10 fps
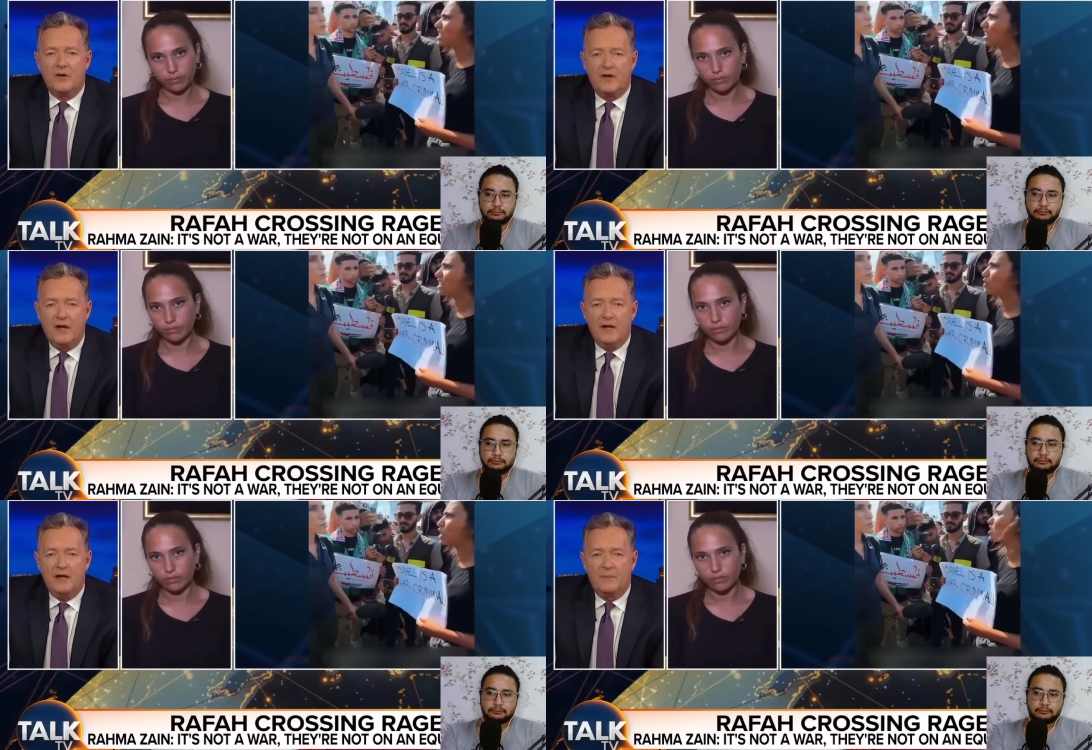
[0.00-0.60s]

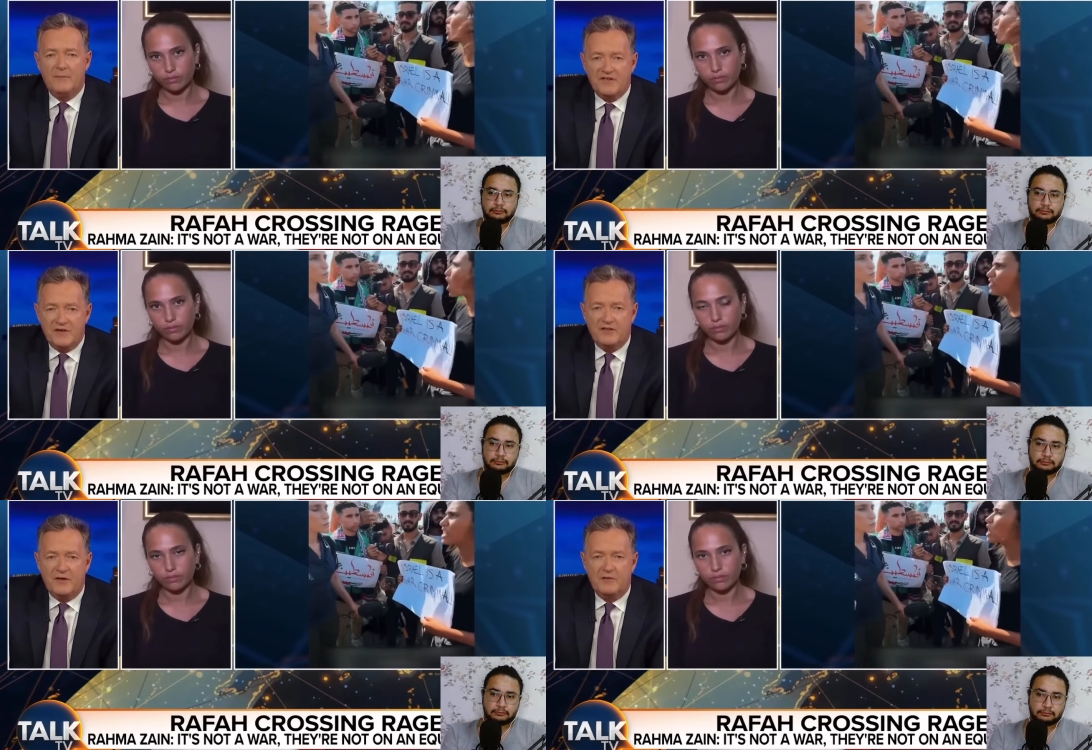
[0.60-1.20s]
Speaker 1: okay? I'm
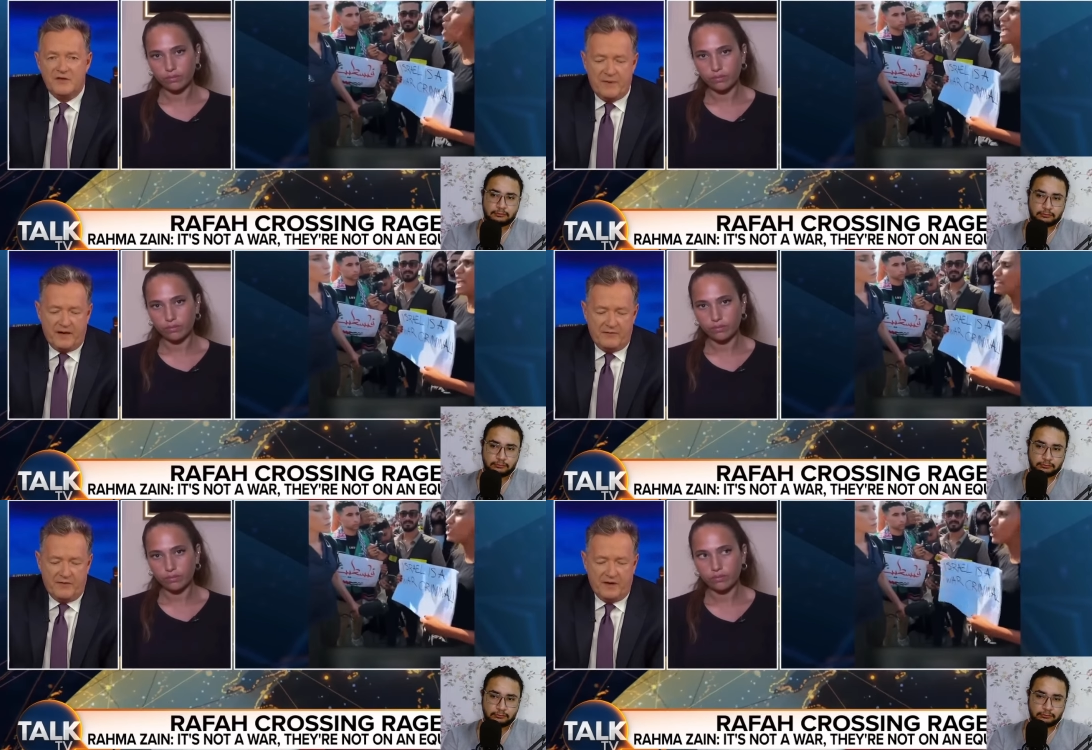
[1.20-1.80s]
listening to you
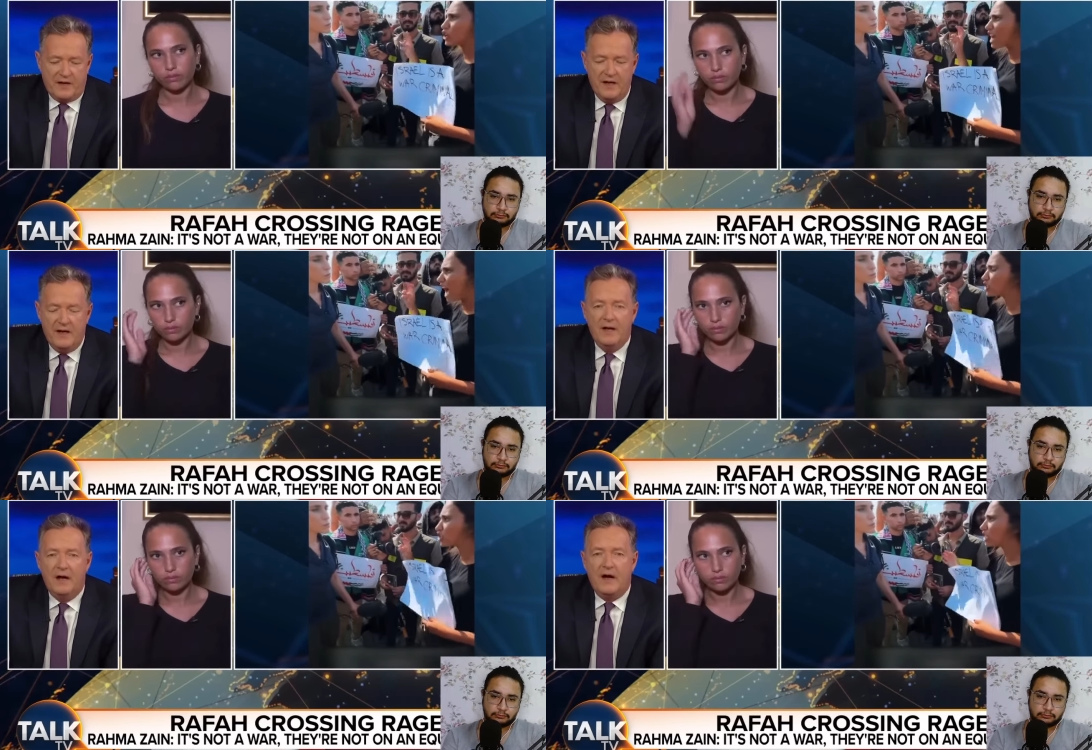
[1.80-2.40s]
respectfully.
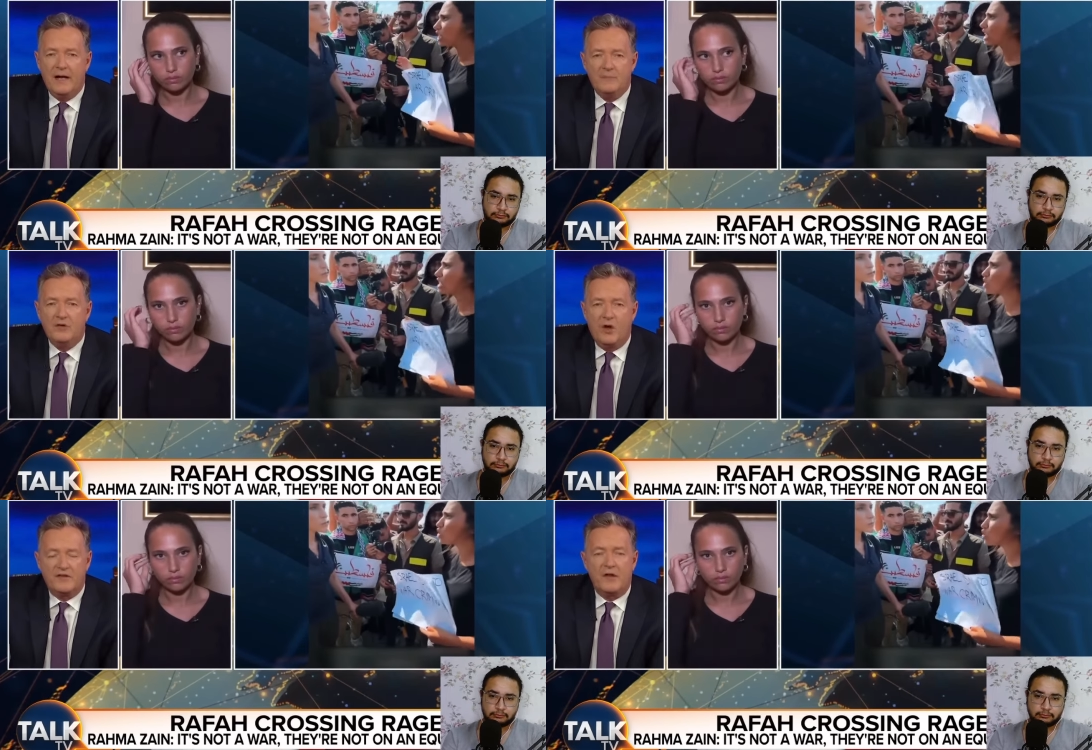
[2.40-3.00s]
I
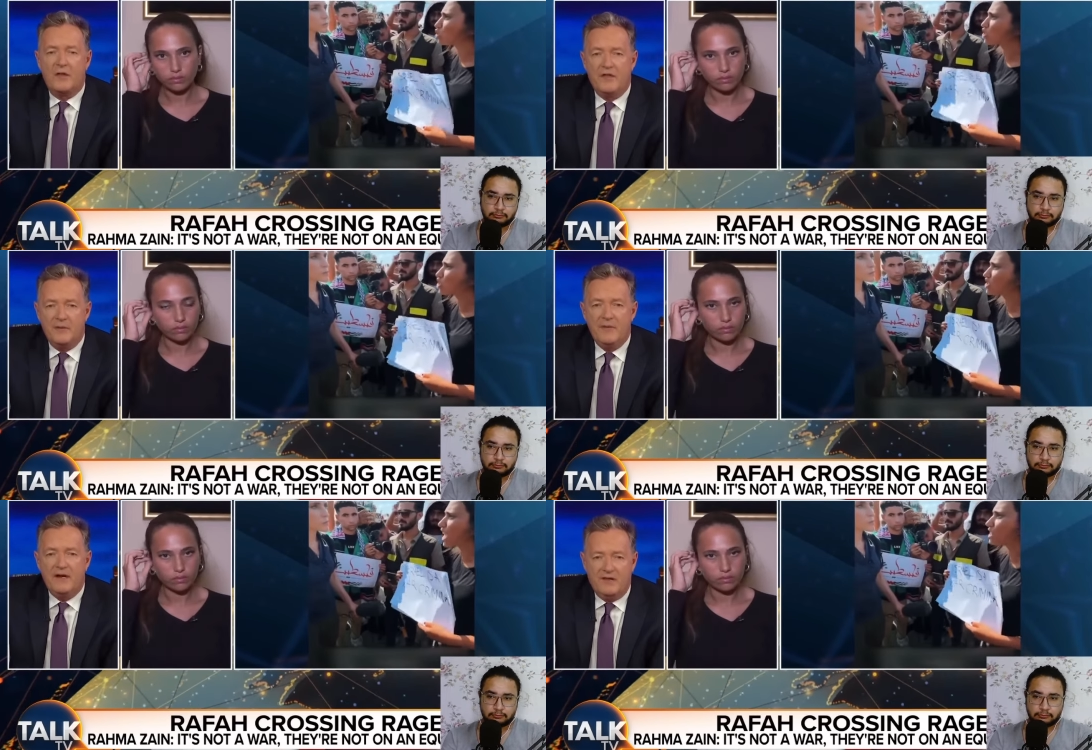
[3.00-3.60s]
am not
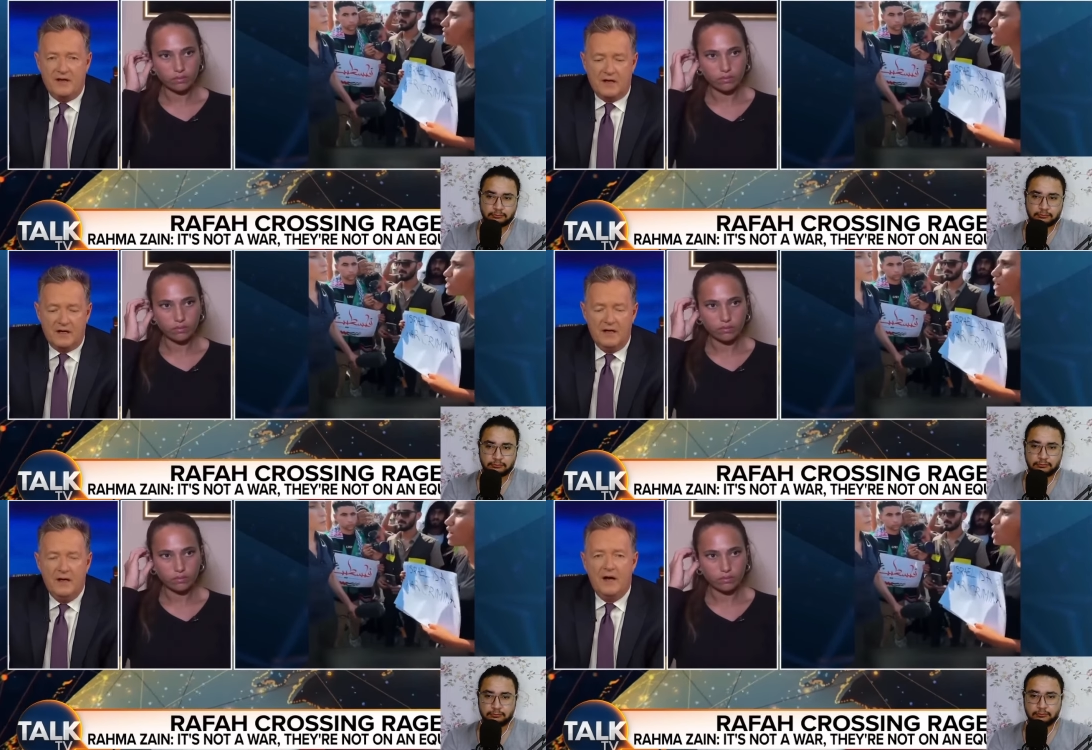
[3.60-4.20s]
the
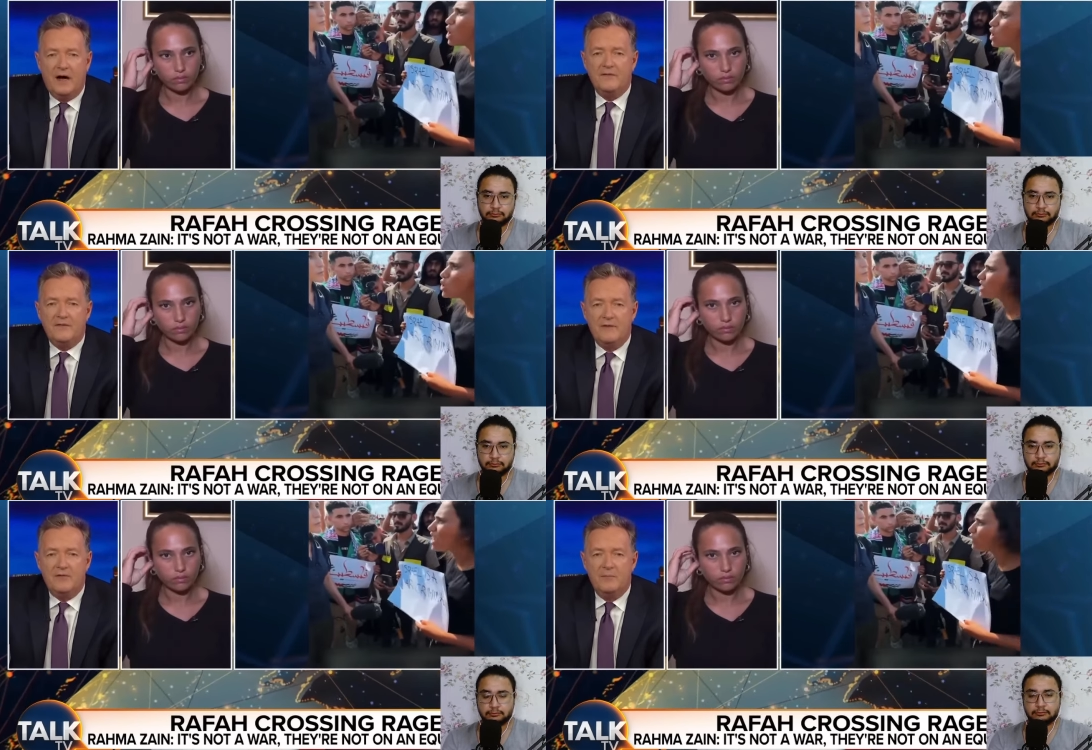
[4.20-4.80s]
media.
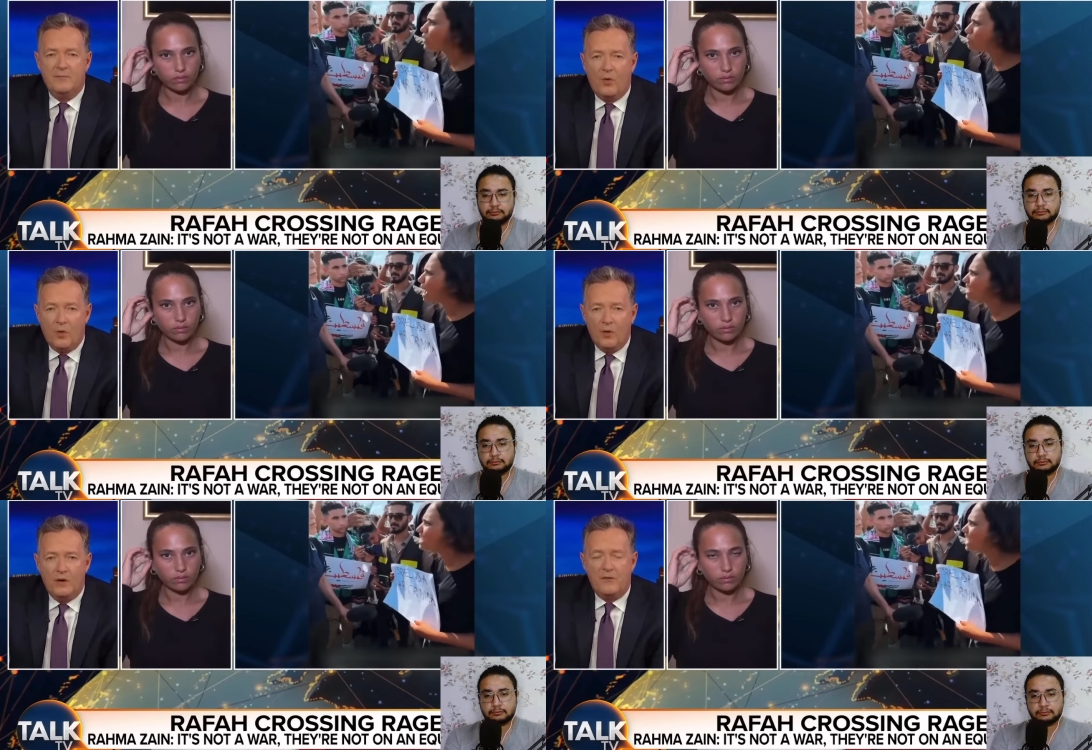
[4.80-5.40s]
I've given
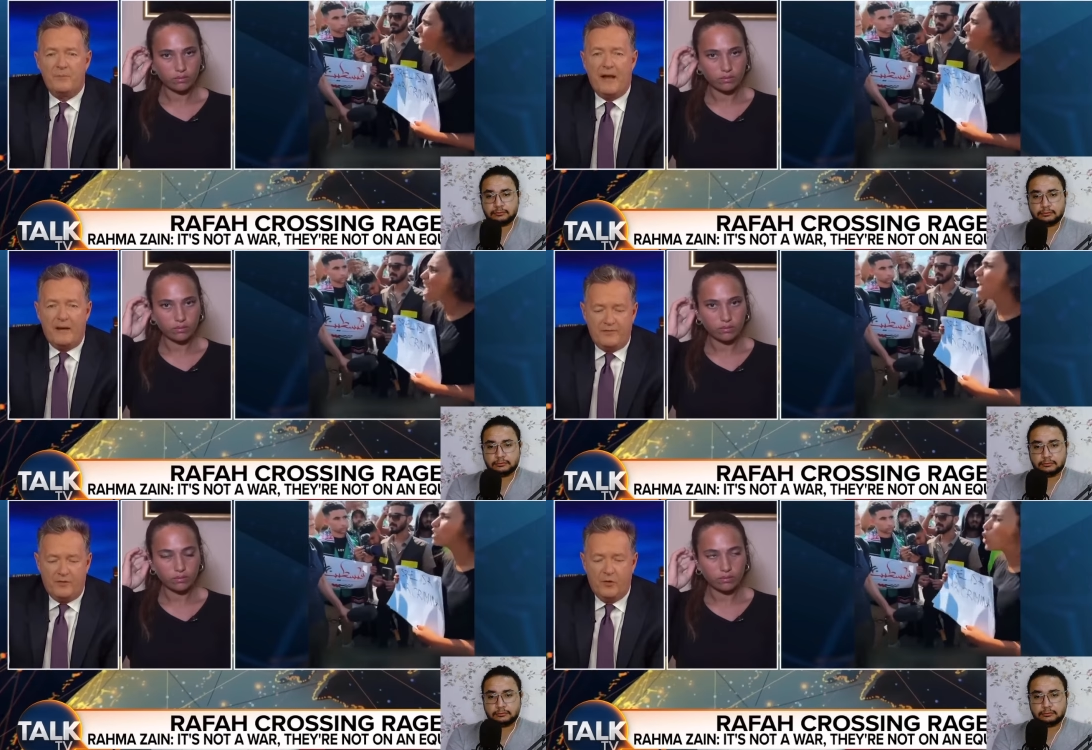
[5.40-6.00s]
more of a
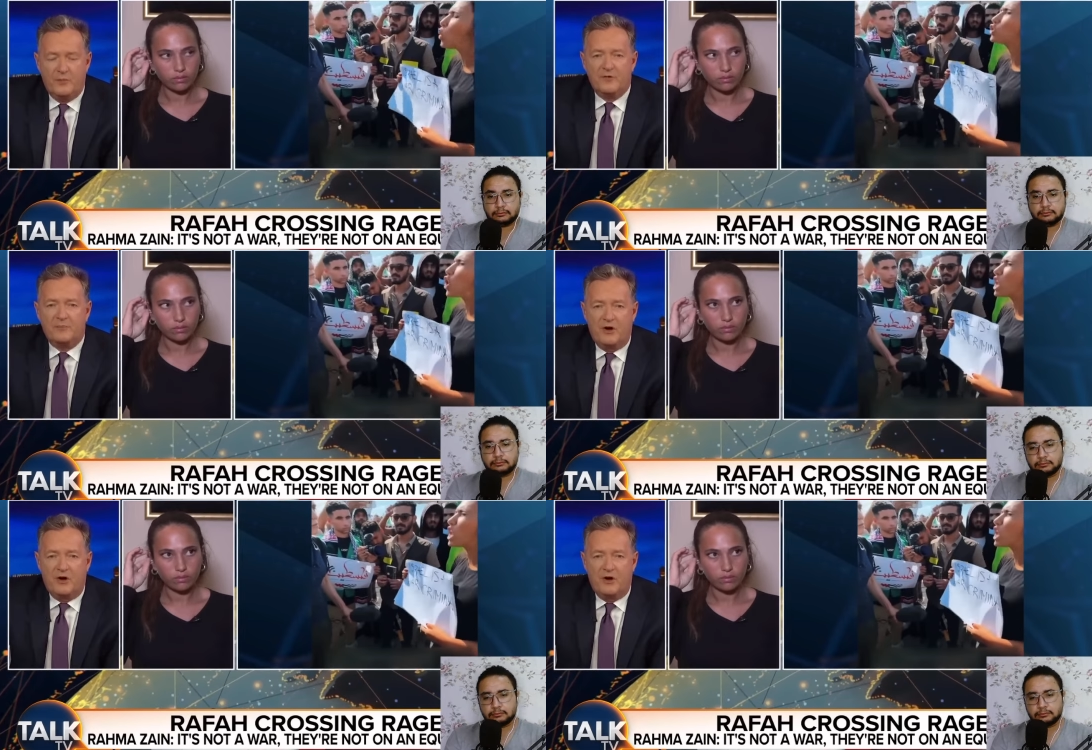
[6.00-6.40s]
platform to